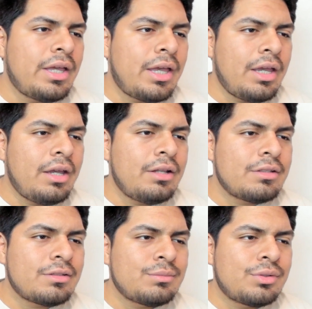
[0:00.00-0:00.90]

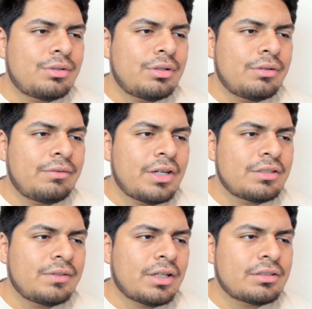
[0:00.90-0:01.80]
And some more
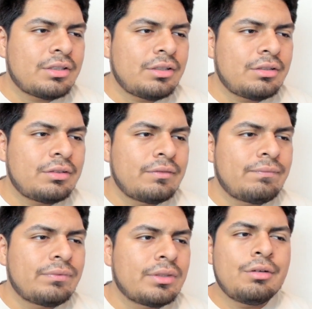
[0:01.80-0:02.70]
fast facts here.
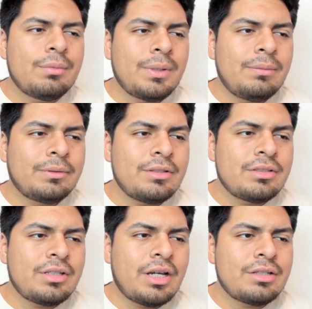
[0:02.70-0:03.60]
No Republicans
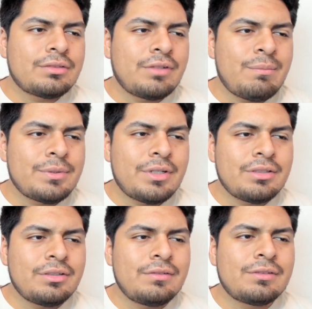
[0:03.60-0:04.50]
in the House of
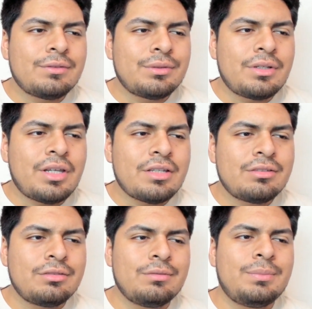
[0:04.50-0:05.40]
Representatives voted yes
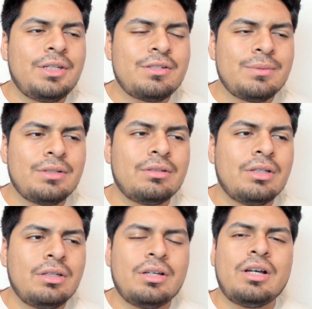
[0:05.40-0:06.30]
to impeachment,
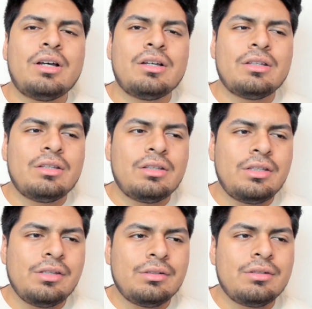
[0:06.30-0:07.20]

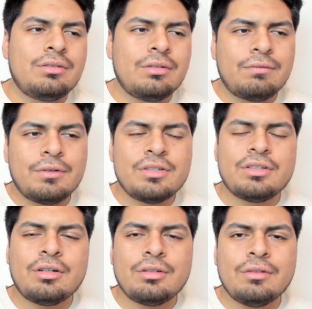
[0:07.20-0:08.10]
neither to the first
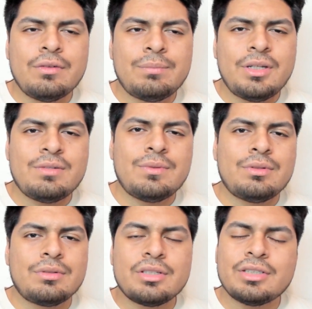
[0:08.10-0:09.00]
article of impeachment
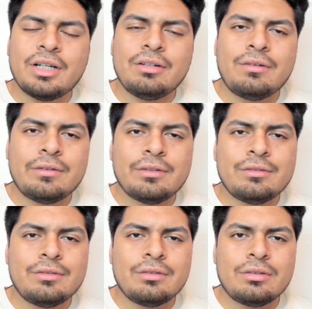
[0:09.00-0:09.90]
or the second
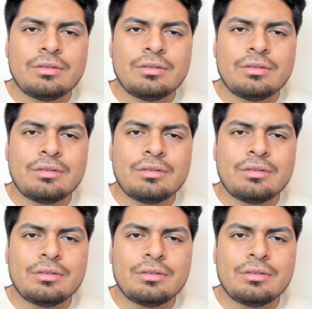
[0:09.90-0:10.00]
article